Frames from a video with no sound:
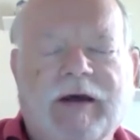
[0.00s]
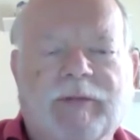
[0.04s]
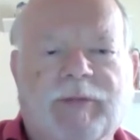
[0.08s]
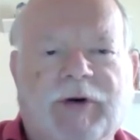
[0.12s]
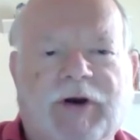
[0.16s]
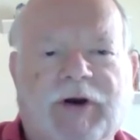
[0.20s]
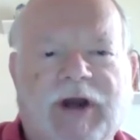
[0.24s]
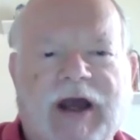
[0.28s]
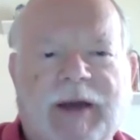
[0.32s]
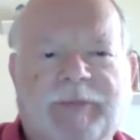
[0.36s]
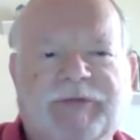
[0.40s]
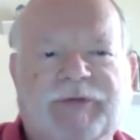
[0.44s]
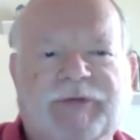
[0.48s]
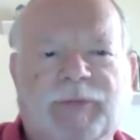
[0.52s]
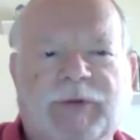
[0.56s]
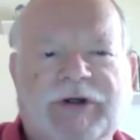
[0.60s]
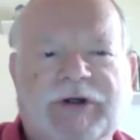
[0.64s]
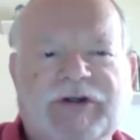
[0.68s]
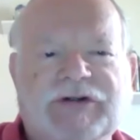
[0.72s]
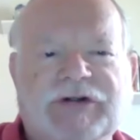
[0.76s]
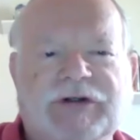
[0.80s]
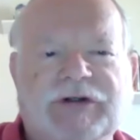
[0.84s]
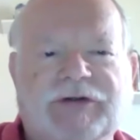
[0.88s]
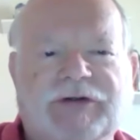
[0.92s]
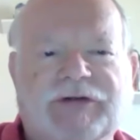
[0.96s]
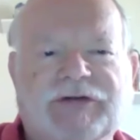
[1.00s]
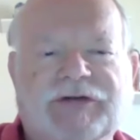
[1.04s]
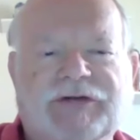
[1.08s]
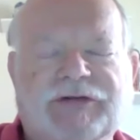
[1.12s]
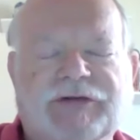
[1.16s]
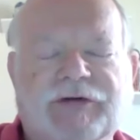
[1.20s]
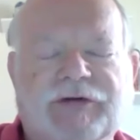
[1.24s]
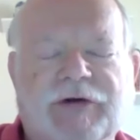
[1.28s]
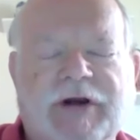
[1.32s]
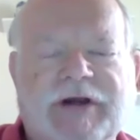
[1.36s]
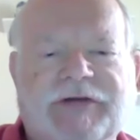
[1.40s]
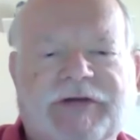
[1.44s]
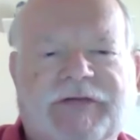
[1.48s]
perhaps we should
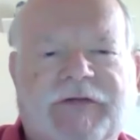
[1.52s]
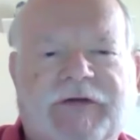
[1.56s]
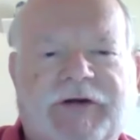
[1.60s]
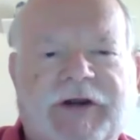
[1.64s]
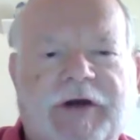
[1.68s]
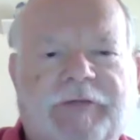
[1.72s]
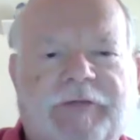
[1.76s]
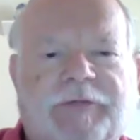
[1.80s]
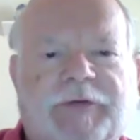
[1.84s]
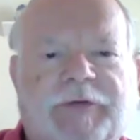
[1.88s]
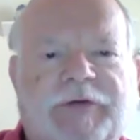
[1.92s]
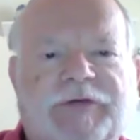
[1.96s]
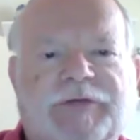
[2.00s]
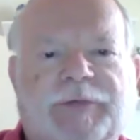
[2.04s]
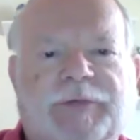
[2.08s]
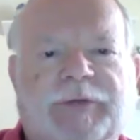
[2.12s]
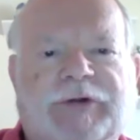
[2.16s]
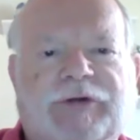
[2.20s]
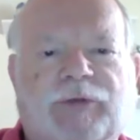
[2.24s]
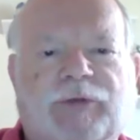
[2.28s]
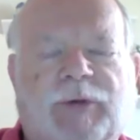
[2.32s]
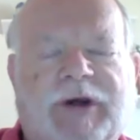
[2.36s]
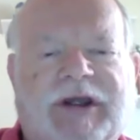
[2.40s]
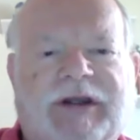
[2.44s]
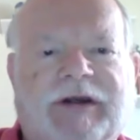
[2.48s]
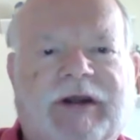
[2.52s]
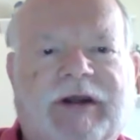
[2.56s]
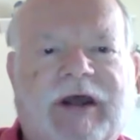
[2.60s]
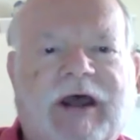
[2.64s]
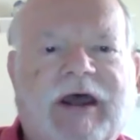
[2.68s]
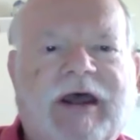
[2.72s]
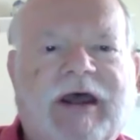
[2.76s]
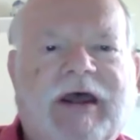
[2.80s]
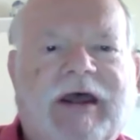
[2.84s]
stress the difference between